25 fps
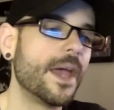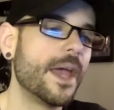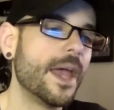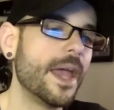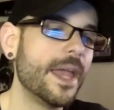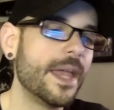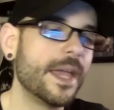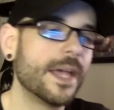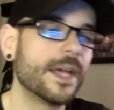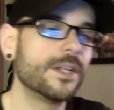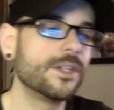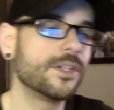
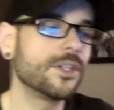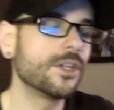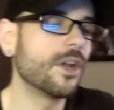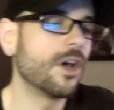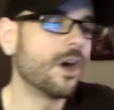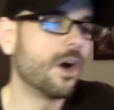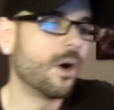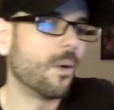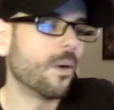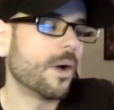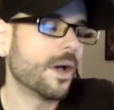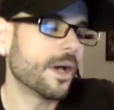And, you
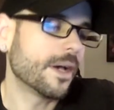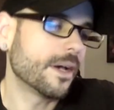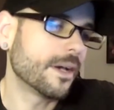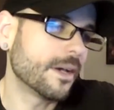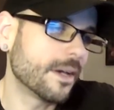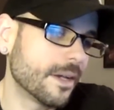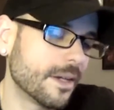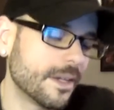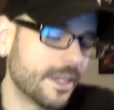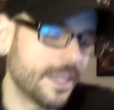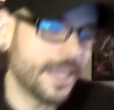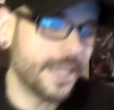know,
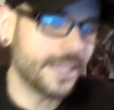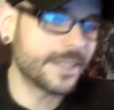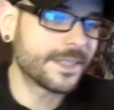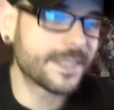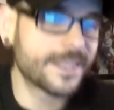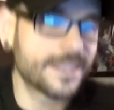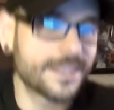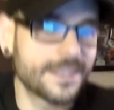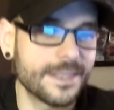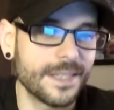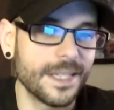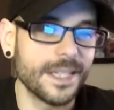
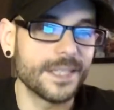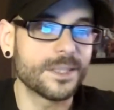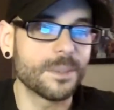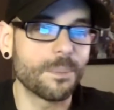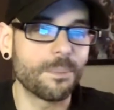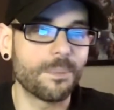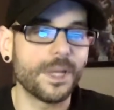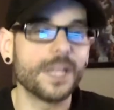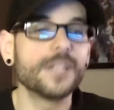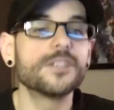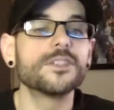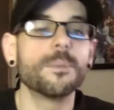it's it's a
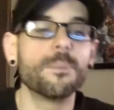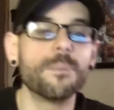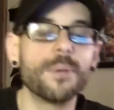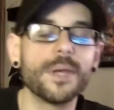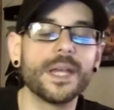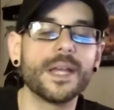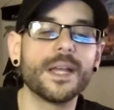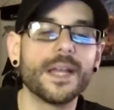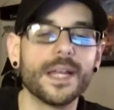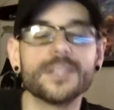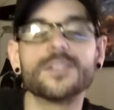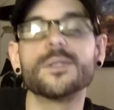it's a
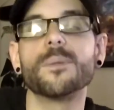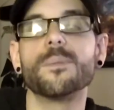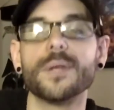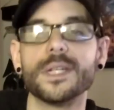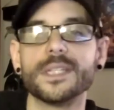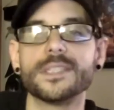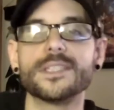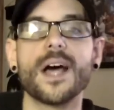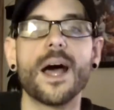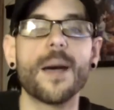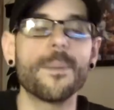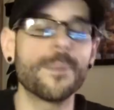big it's a
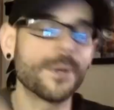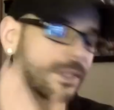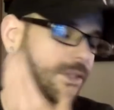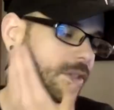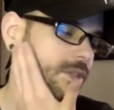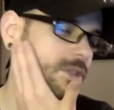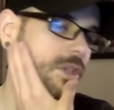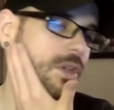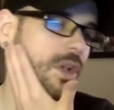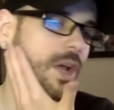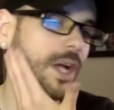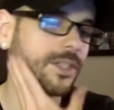big topic.
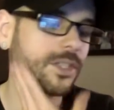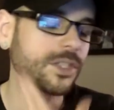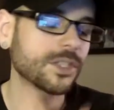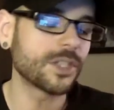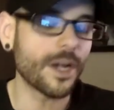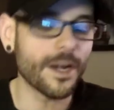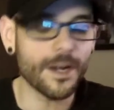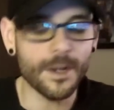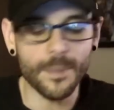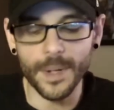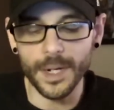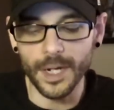There's a lot to
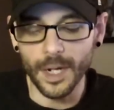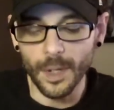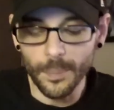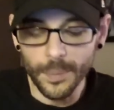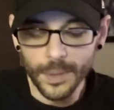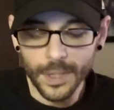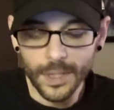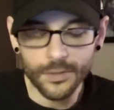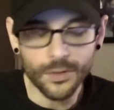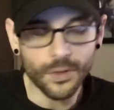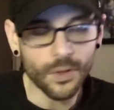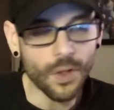talk about here,
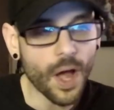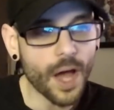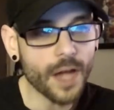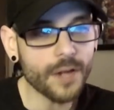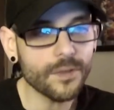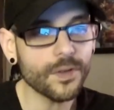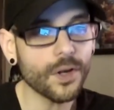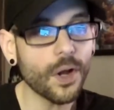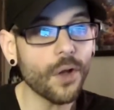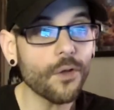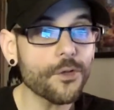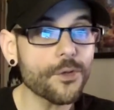because a lot
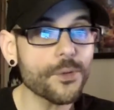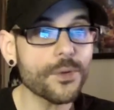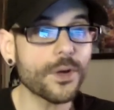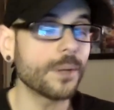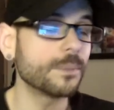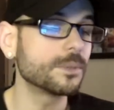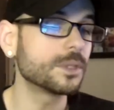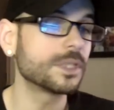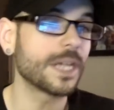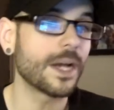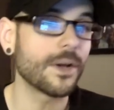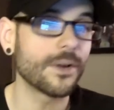of it also
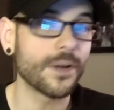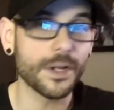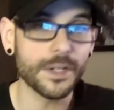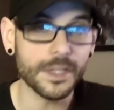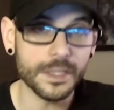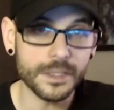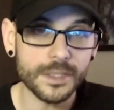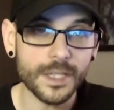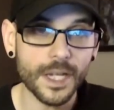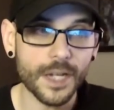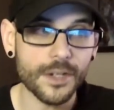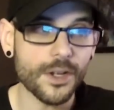comes down on
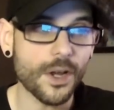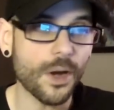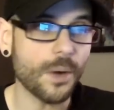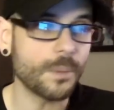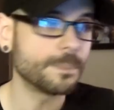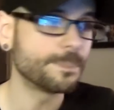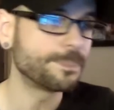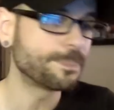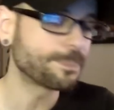Nintendo.